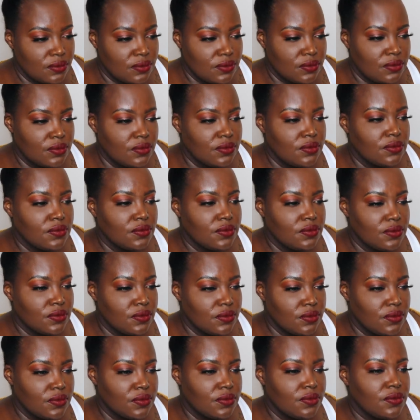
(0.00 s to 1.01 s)

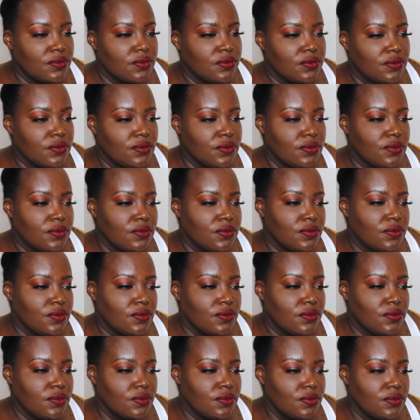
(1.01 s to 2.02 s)

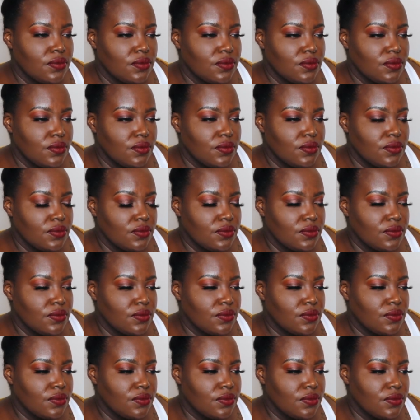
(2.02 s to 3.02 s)

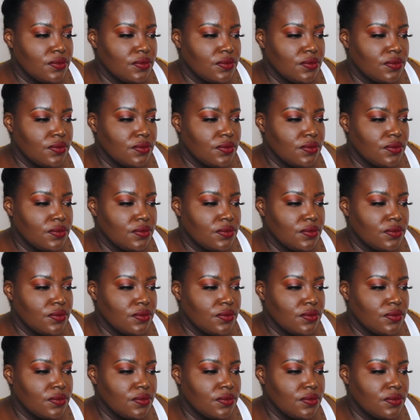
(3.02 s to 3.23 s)
[no speech]